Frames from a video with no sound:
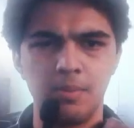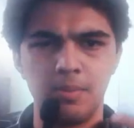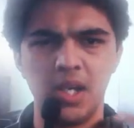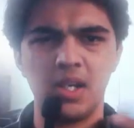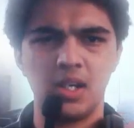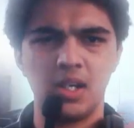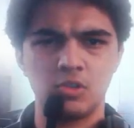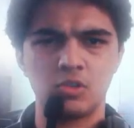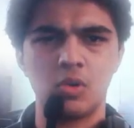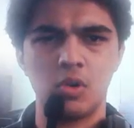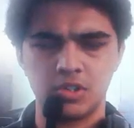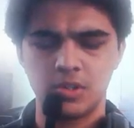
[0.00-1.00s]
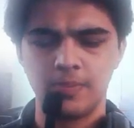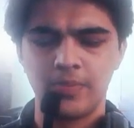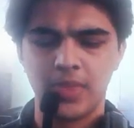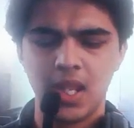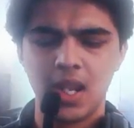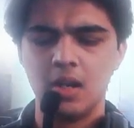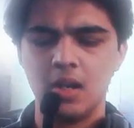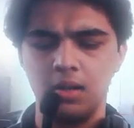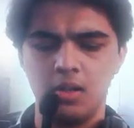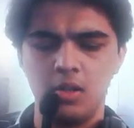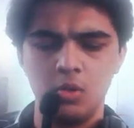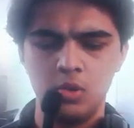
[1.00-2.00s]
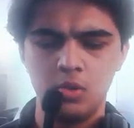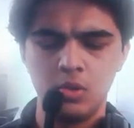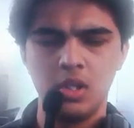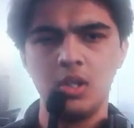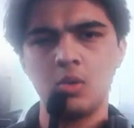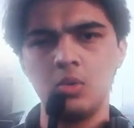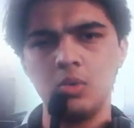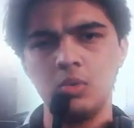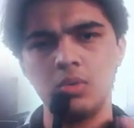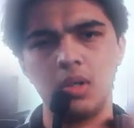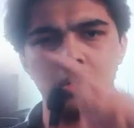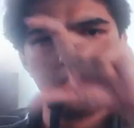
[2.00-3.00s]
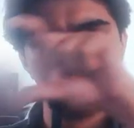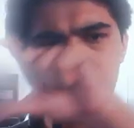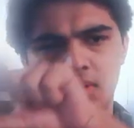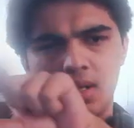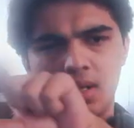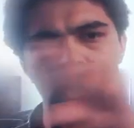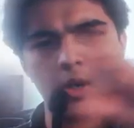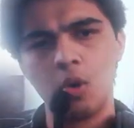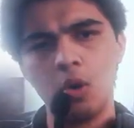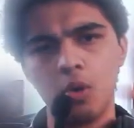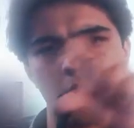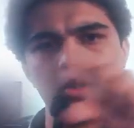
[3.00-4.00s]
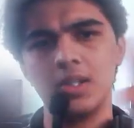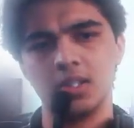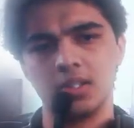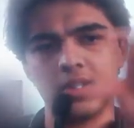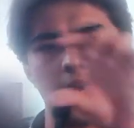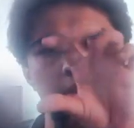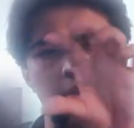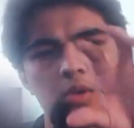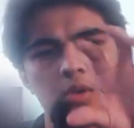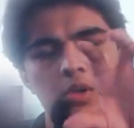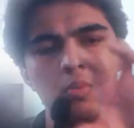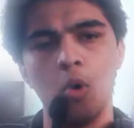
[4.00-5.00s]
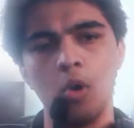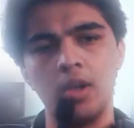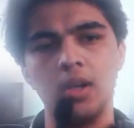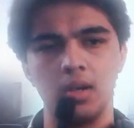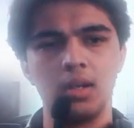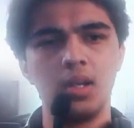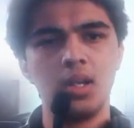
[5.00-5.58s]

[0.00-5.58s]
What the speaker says: maintenance cost, and you need to record all this, and you need to monitor